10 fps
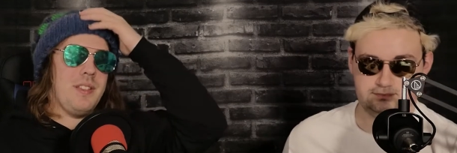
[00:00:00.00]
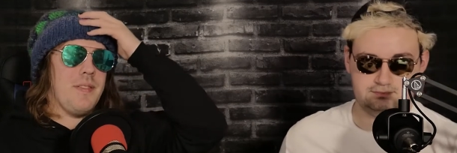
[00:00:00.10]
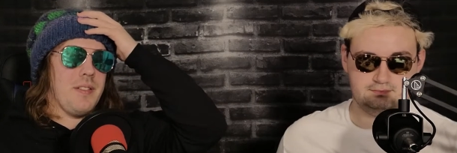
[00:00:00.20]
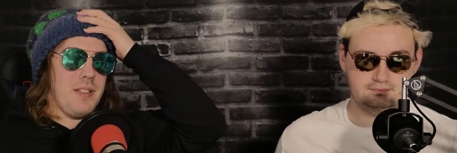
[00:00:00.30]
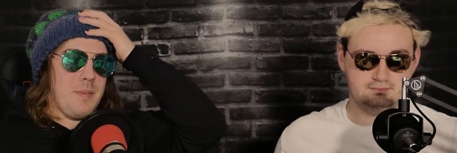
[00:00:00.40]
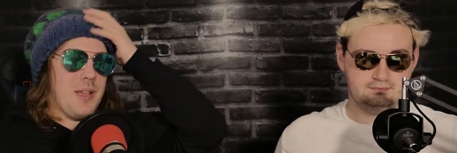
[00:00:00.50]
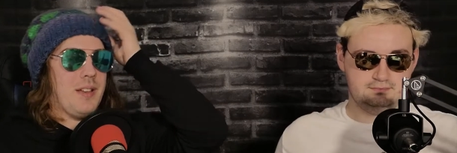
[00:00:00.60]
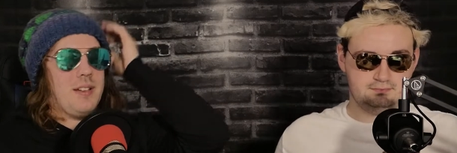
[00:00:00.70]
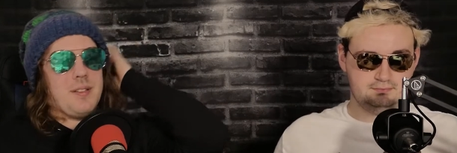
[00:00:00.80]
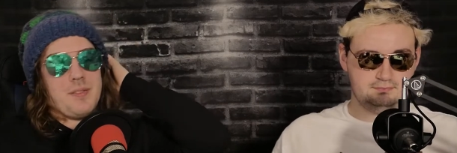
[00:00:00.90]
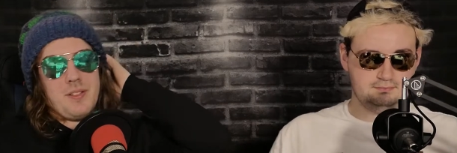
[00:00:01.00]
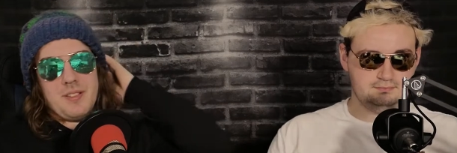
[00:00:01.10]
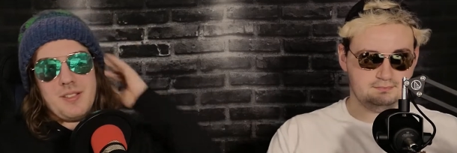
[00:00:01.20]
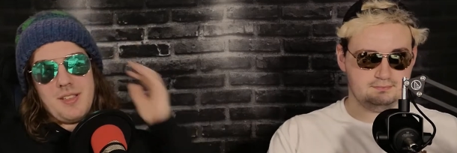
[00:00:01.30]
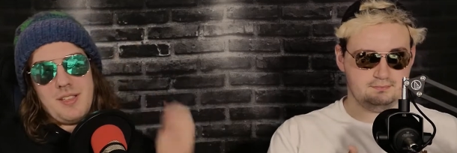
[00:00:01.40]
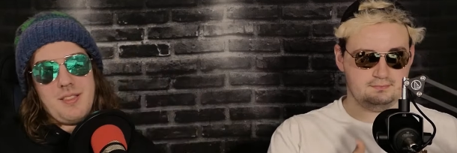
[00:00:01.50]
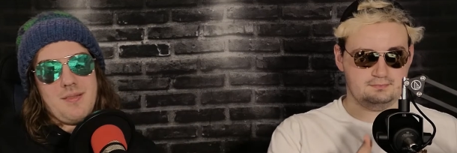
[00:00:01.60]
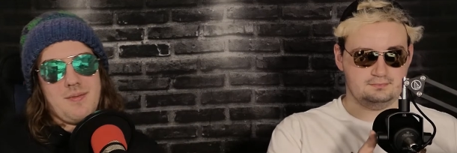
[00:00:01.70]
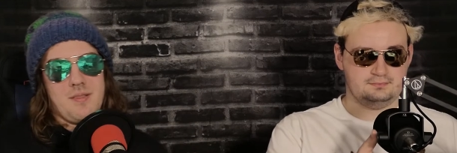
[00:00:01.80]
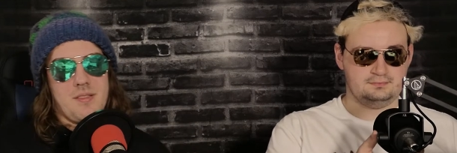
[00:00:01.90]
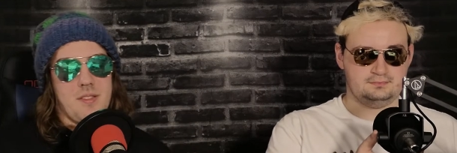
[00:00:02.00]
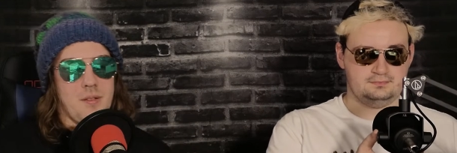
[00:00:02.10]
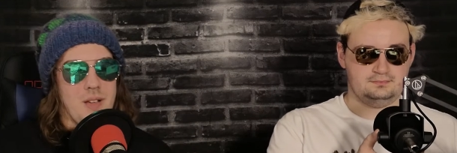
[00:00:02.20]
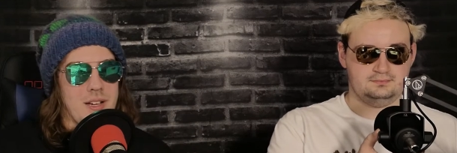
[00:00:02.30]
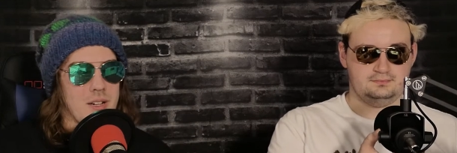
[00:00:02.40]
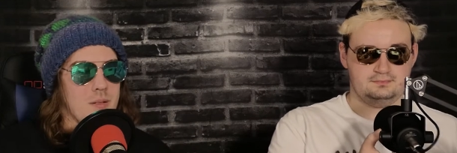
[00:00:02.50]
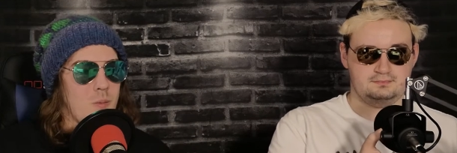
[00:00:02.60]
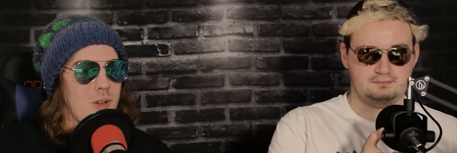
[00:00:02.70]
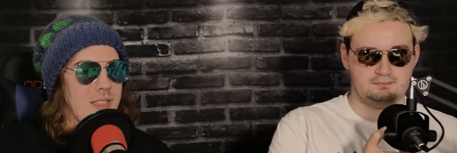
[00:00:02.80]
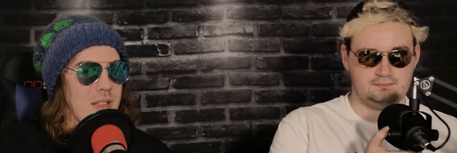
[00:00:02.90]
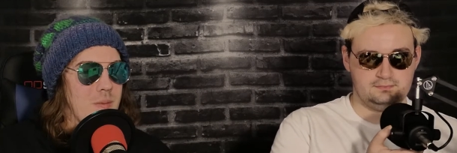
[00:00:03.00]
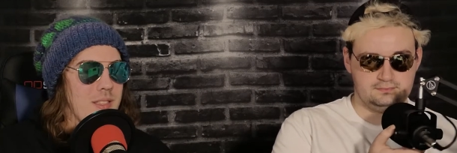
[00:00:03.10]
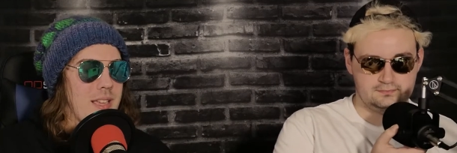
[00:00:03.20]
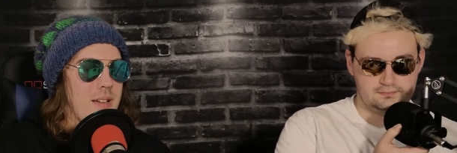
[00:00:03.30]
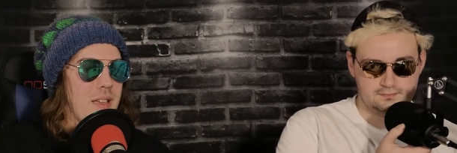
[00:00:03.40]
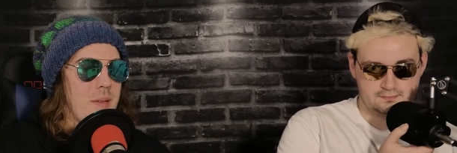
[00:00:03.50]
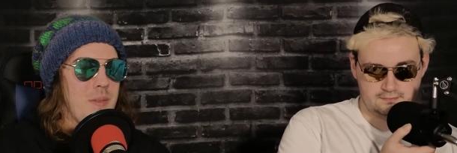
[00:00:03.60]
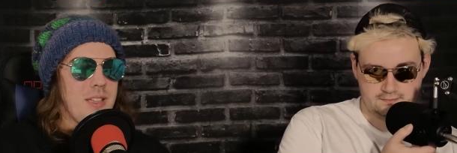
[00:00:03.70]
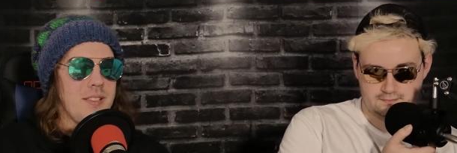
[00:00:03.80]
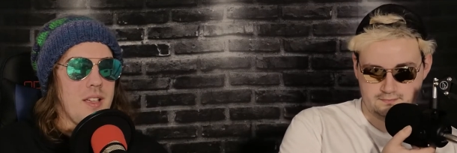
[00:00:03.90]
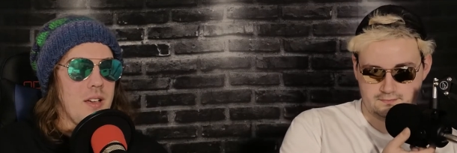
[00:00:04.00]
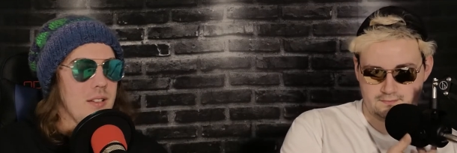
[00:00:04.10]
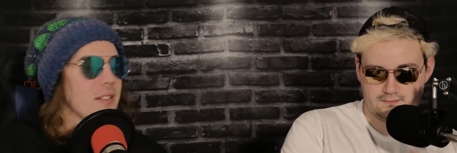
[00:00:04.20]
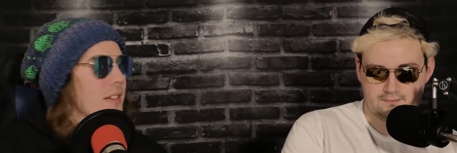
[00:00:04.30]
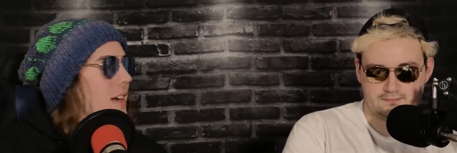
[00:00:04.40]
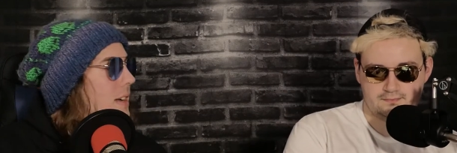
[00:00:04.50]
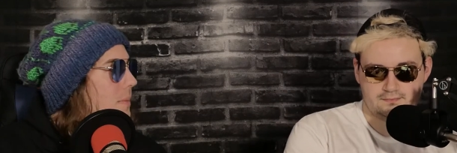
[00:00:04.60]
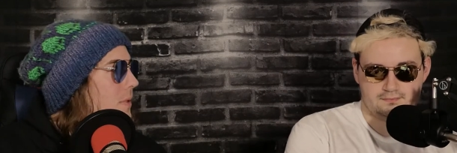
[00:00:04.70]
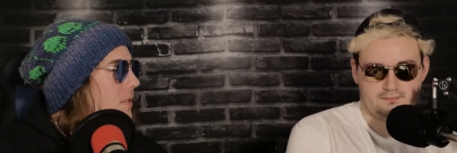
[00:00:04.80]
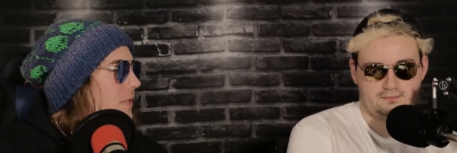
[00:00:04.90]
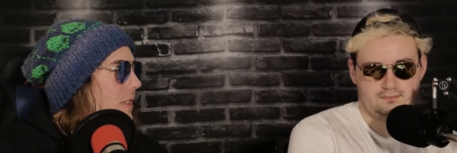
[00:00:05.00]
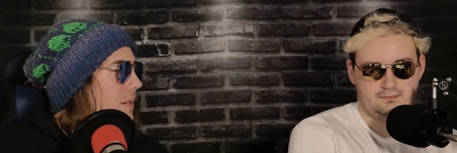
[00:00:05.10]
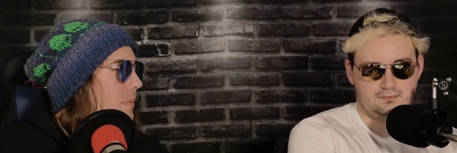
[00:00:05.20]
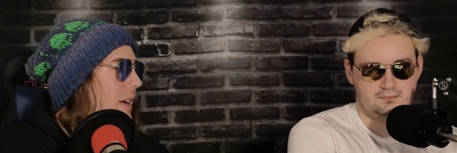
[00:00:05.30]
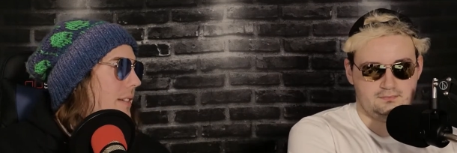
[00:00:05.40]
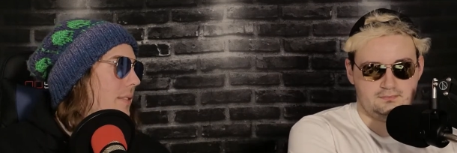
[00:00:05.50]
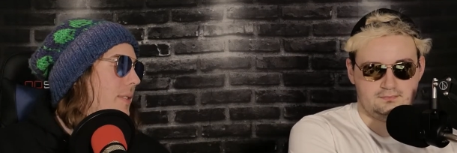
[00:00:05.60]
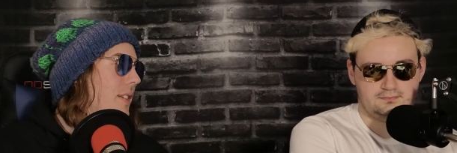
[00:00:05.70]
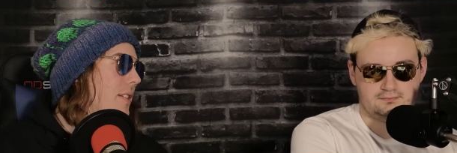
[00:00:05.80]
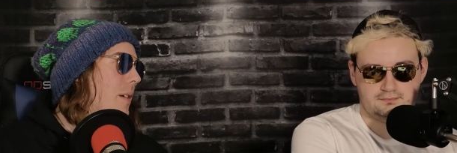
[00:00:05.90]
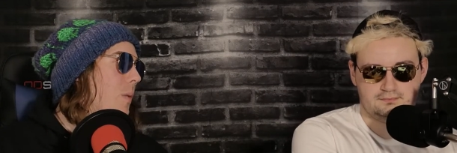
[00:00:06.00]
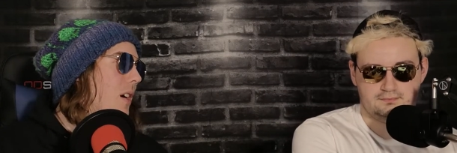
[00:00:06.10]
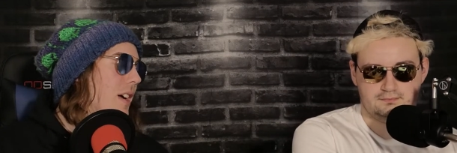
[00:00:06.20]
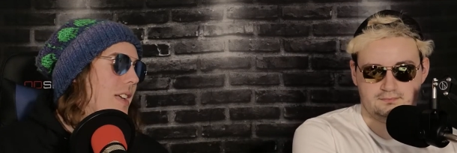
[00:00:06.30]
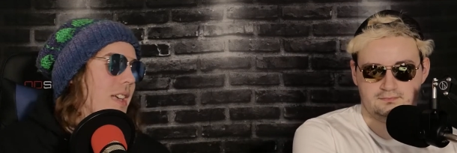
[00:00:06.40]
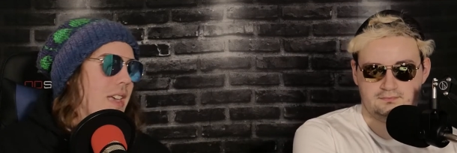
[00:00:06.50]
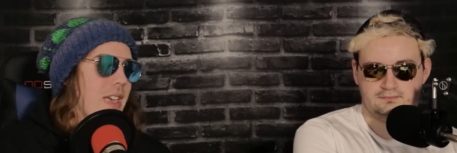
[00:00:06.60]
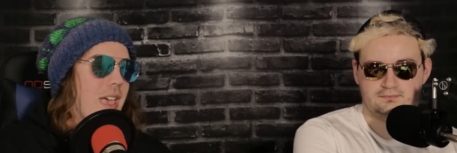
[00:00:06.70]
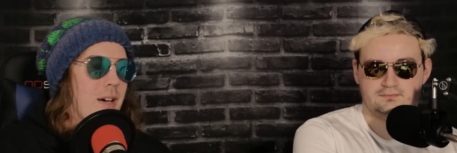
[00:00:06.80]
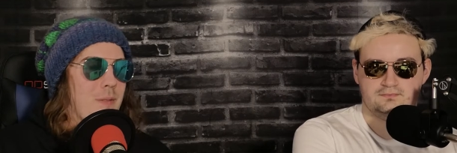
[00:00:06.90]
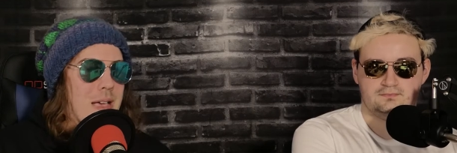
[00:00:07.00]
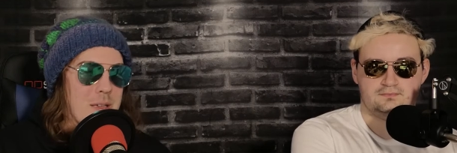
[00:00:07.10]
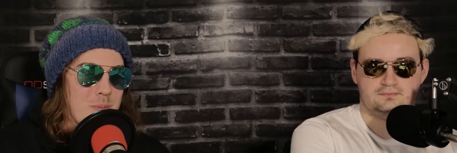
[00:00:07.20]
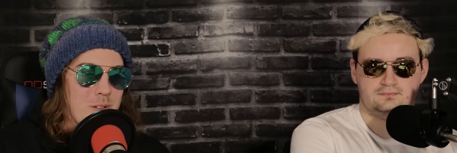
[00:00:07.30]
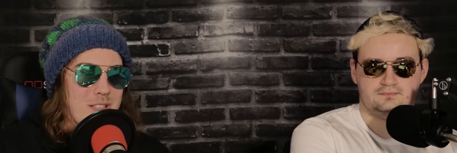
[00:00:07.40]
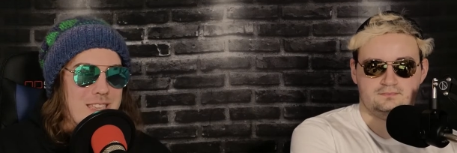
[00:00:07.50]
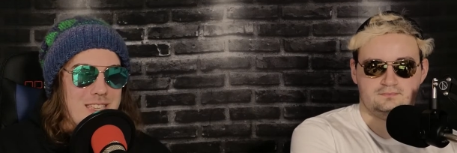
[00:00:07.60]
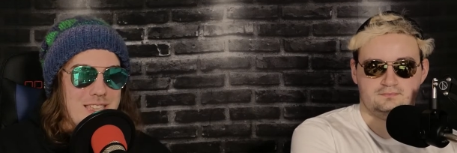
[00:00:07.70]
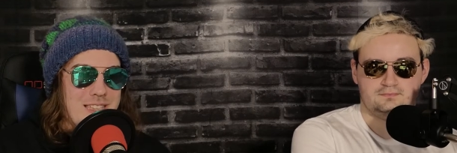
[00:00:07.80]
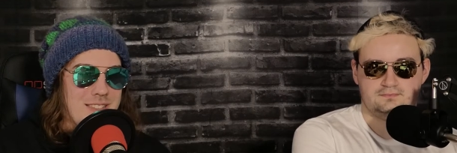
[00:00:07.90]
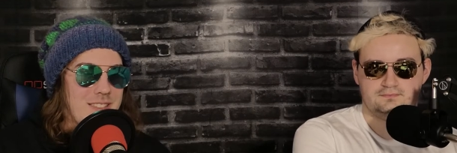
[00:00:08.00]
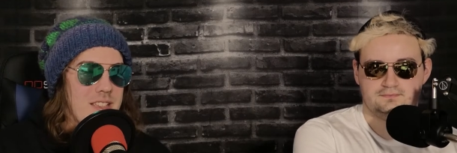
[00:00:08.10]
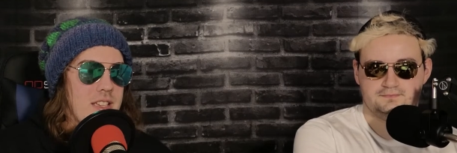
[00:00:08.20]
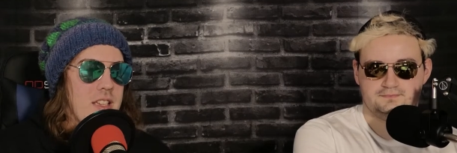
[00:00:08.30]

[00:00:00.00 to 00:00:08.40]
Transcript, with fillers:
Speaker 1: definitely made a difference. And their record with and without him, it's undeniable the impact of TJ Watt, how valuable he is.